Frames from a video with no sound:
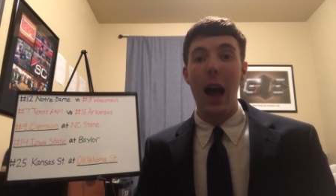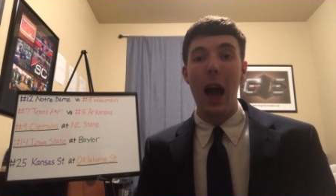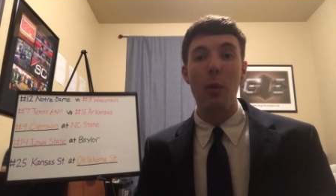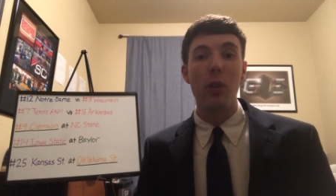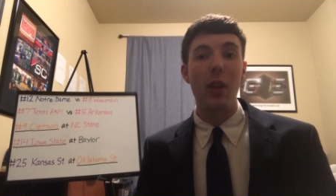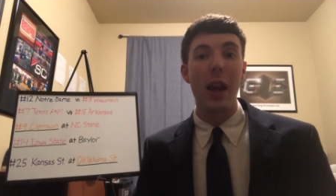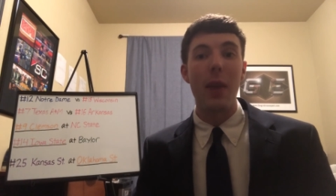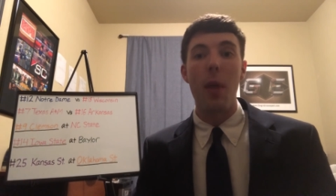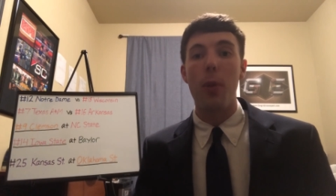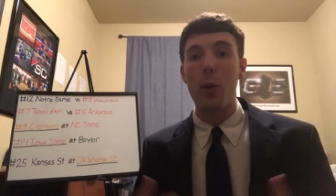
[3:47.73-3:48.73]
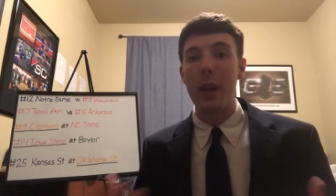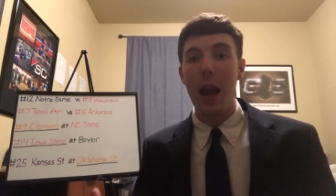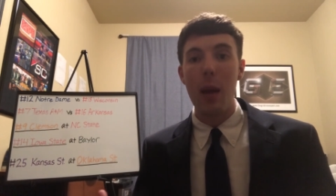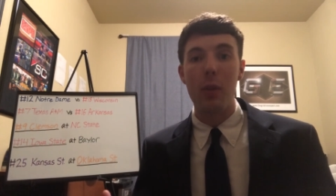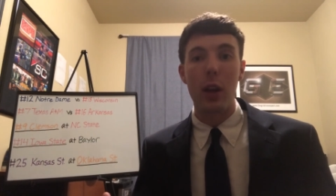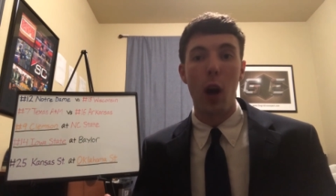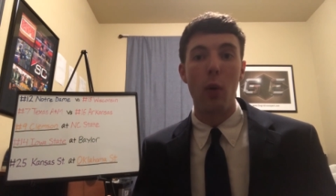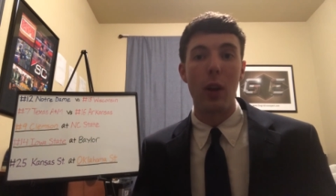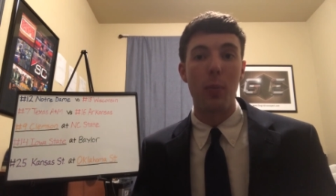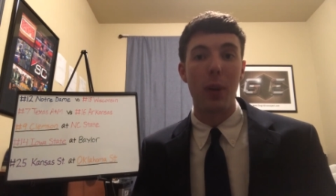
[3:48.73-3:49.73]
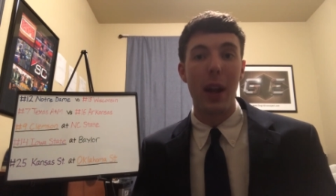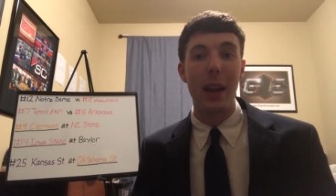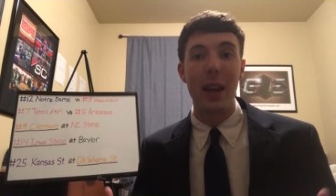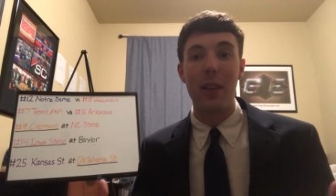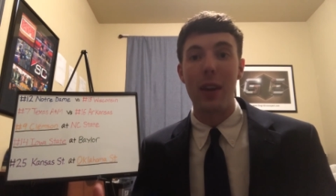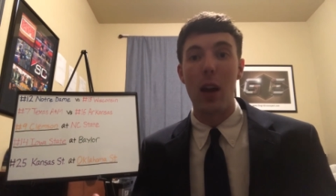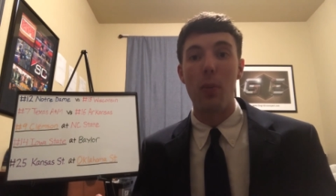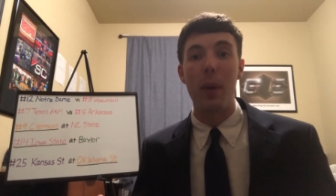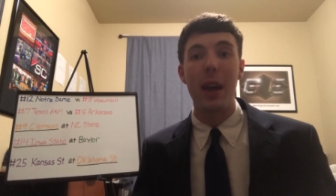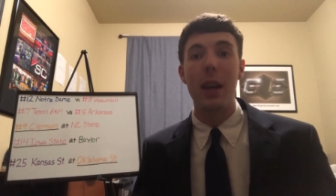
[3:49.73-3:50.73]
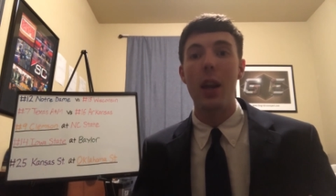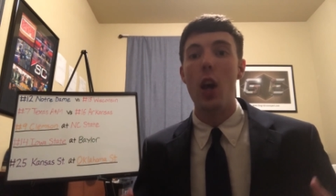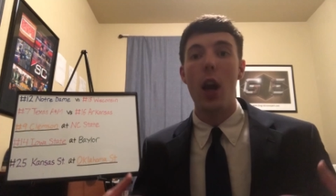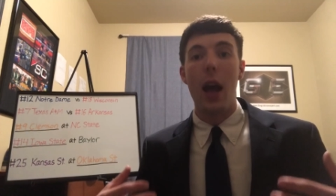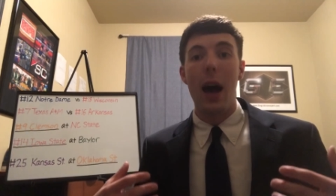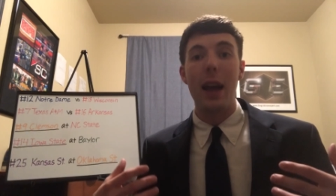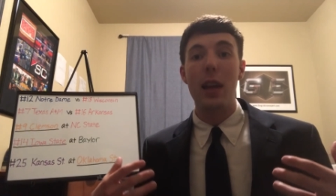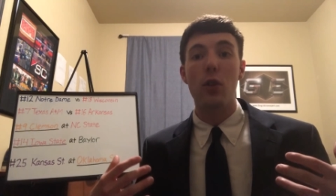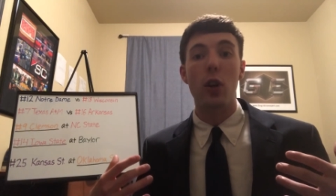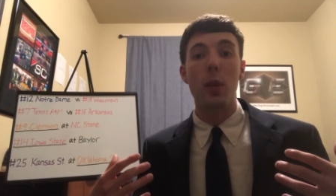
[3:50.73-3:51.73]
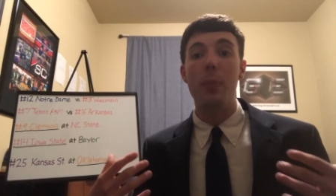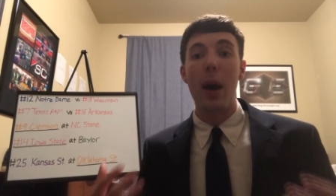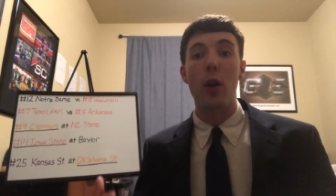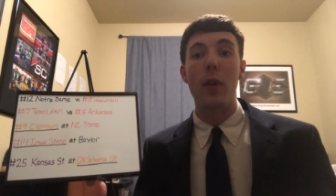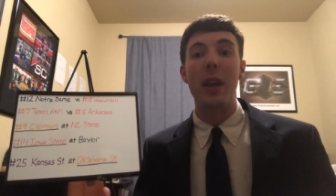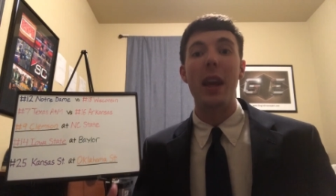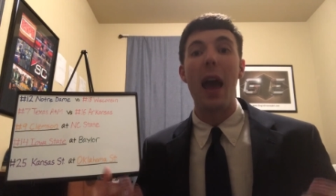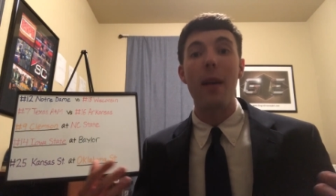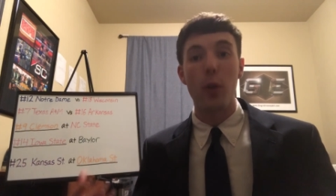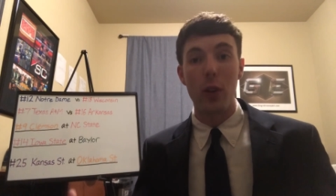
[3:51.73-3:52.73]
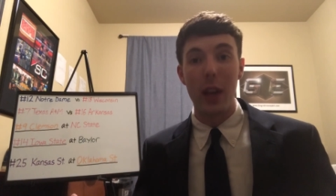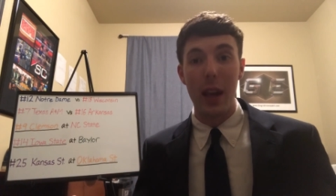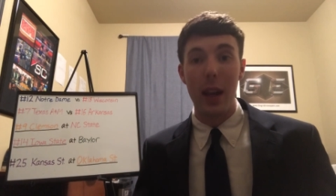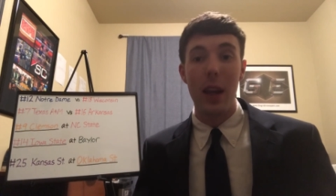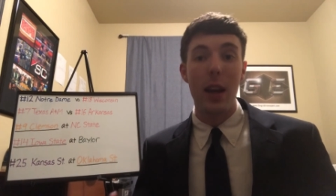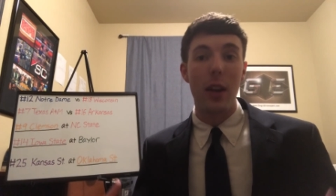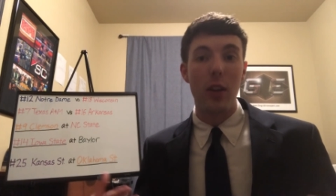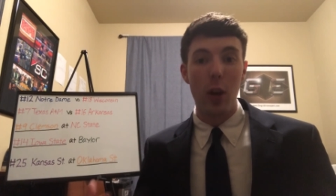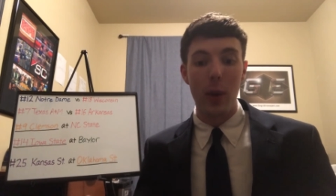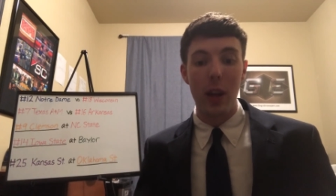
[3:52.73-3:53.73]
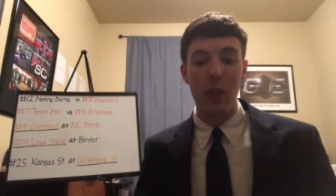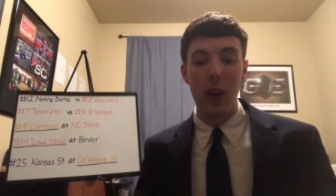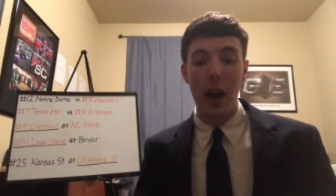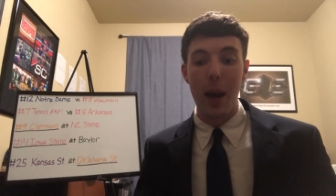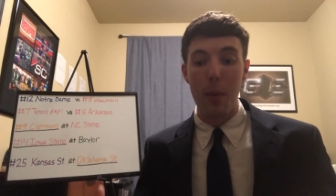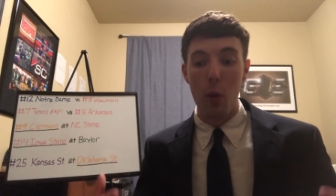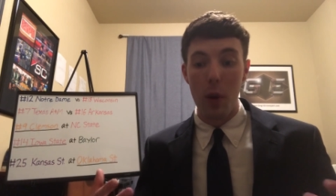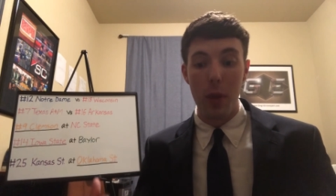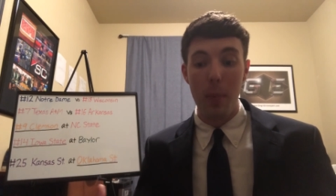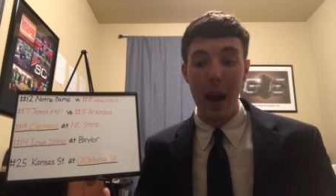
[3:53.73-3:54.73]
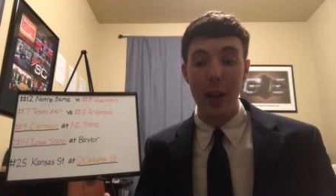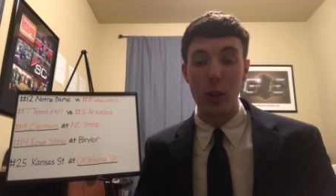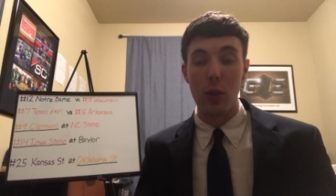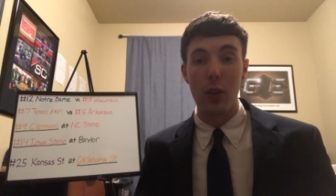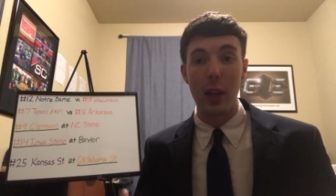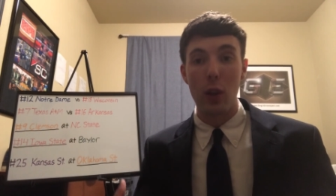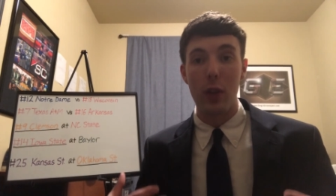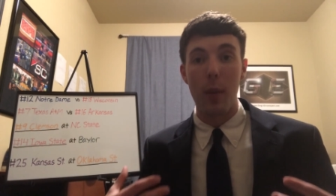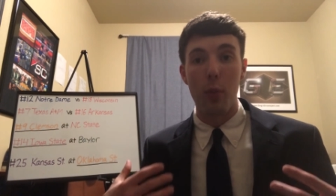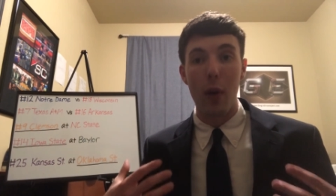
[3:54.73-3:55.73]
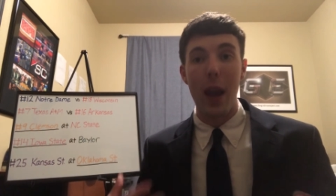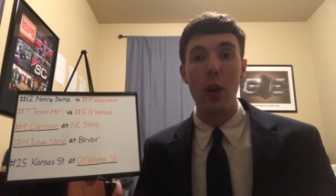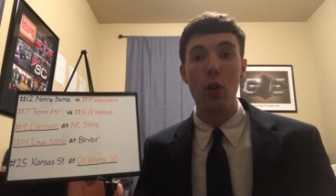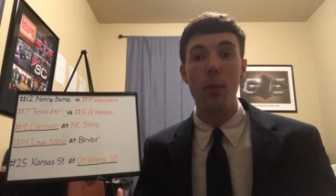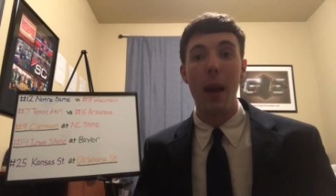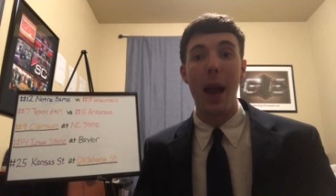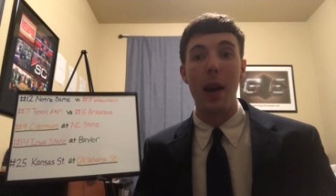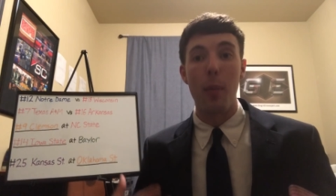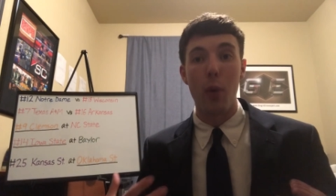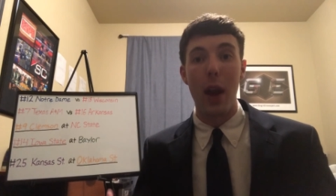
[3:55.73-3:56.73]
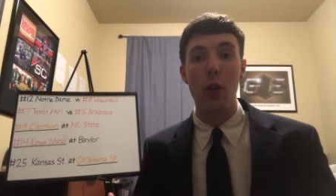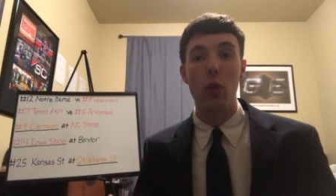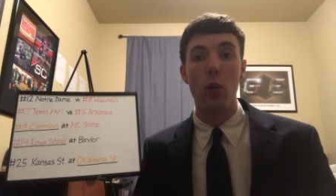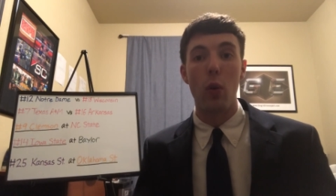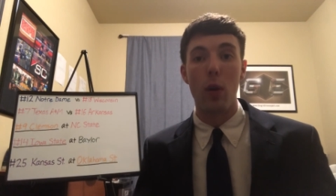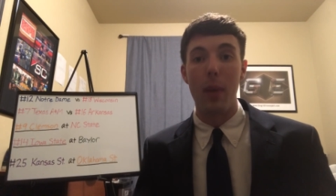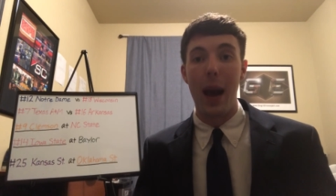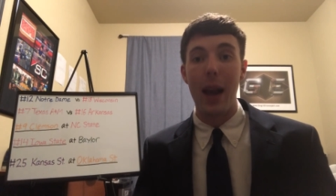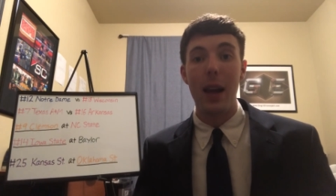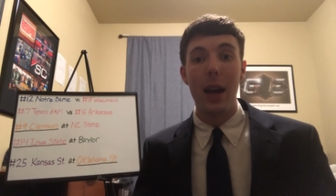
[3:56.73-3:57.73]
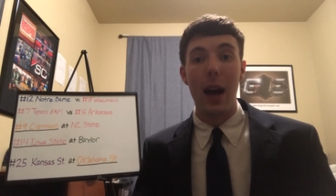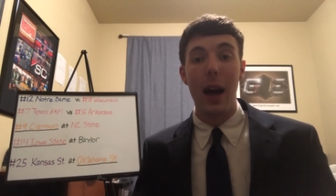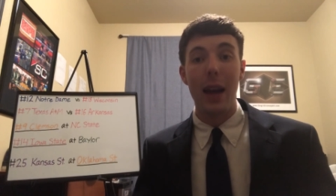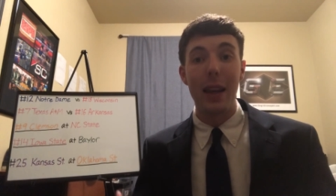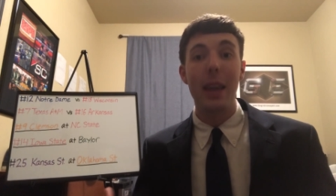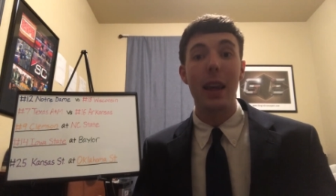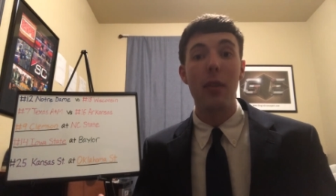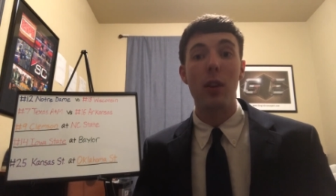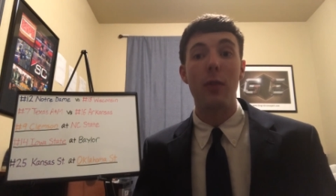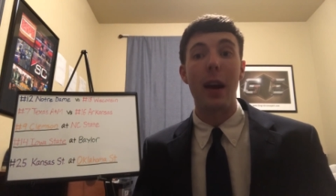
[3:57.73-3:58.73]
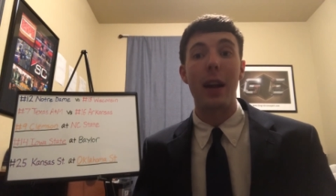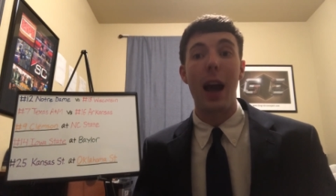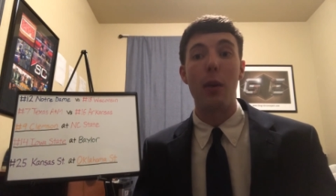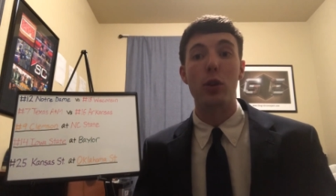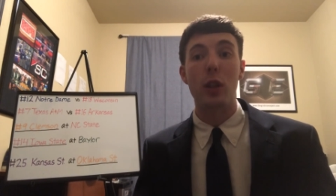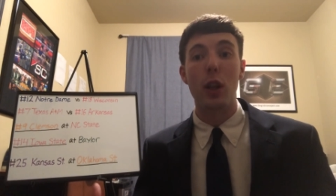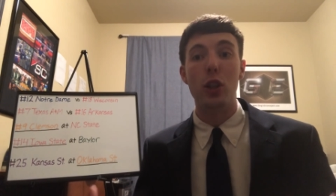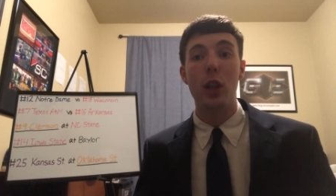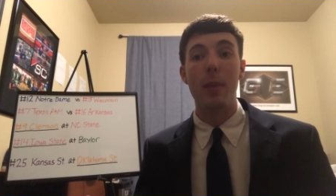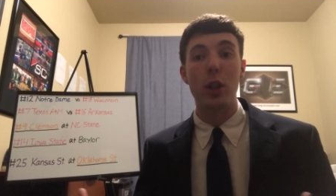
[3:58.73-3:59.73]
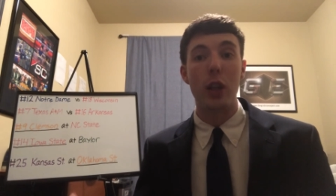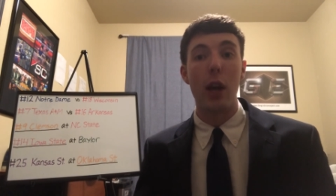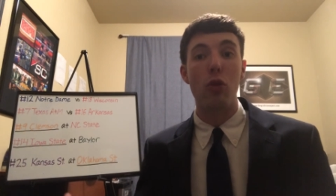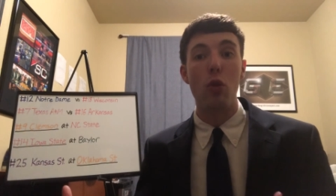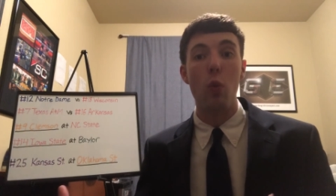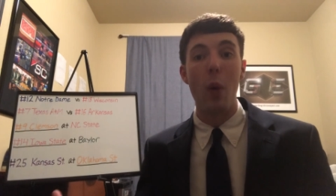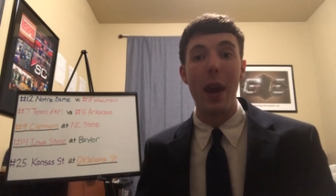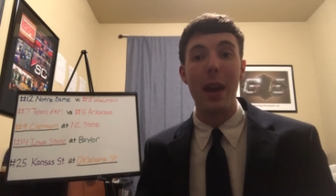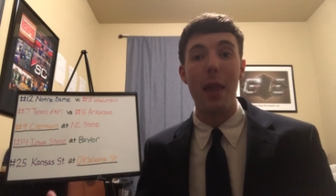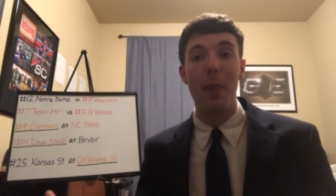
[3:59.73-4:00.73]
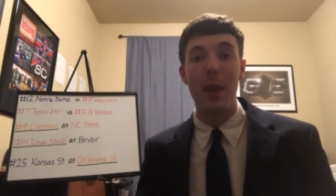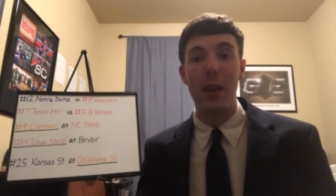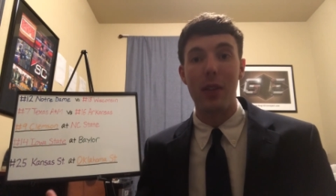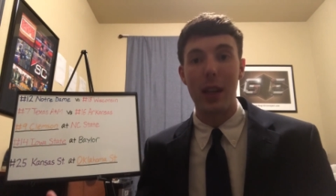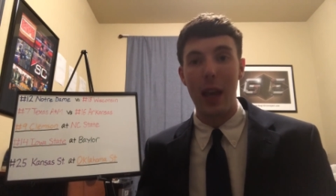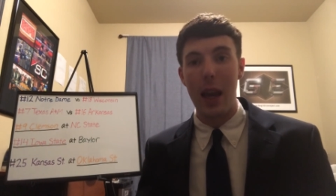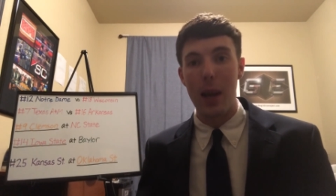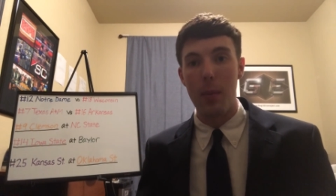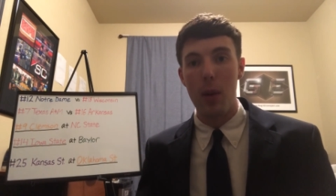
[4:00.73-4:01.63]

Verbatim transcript: I would say in the three games that Coan has played in South Bend, uh, he has looked better than he ever did during his time with the Badgers. He looks like a brand new man, a brand new quarterback, uh, and he gives the Fighting Irish a legitimate chance to win this game.